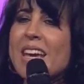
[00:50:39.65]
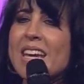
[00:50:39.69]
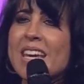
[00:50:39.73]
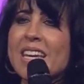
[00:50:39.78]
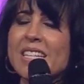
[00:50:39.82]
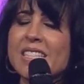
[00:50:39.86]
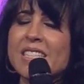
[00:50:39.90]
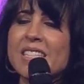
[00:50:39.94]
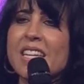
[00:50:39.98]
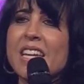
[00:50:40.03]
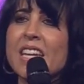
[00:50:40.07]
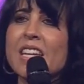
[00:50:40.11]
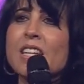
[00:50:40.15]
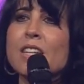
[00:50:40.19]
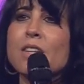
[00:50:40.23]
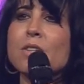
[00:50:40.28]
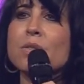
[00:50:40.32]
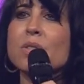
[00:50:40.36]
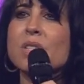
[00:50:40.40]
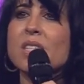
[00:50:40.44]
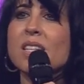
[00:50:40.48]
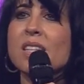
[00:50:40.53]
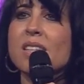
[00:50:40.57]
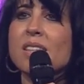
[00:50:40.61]

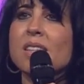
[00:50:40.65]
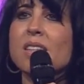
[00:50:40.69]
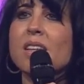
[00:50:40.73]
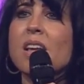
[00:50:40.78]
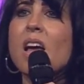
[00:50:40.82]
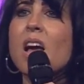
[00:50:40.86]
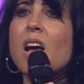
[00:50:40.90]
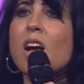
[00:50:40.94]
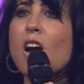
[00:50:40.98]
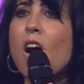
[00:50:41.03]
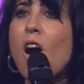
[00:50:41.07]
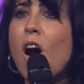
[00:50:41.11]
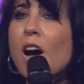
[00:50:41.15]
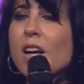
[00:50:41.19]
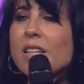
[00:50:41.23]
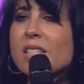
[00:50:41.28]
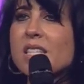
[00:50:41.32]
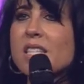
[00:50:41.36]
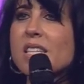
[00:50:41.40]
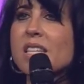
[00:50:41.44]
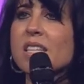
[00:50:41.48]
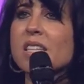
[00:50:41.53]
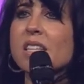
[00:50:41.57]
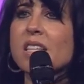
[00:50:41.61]
Continue to
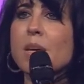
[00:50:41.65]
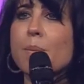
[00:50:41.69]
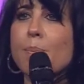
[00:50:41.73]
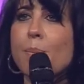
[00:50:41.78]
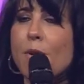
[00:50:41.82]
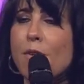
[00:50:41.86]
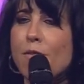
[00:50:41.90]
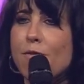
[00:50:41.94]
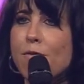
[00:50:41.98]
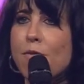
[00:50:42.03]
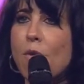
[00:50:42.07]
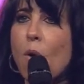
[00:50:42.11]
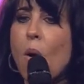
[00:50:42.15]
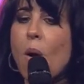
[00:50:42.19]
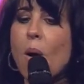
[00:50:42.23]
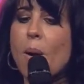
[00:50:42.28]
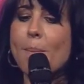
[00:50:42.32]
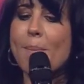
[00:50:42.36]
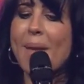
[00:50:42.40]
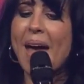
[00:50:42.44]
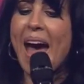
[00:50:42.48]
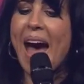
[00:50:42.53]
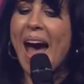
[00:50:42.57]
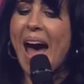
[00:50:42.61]
constantly
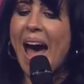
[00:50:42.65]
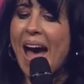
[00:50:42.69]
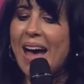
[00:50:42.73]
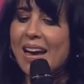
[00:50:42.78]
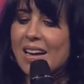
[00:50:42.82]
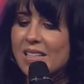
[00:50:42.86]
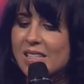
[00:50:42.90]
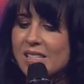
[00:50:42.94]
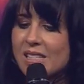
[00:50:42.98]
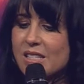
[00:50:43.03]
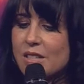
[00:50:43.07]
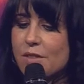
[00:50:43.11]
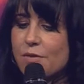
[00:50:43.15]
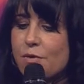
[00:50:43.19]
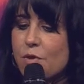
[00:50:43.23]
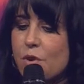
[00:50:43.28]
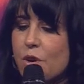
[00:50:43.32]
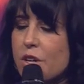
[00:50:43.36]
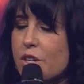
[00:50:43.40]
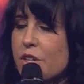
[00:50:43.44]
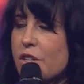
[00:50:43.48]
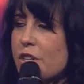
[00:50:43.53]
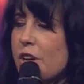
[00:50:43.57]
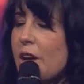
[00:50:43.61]
perform acts of
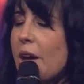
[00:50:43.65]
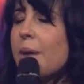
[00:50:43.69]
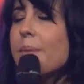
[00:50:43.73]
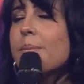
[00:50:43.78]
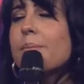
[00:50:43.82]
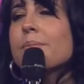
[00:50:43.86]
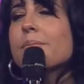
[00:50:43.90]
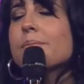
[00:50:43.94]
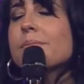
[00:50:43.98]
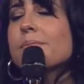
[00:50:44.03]
worship.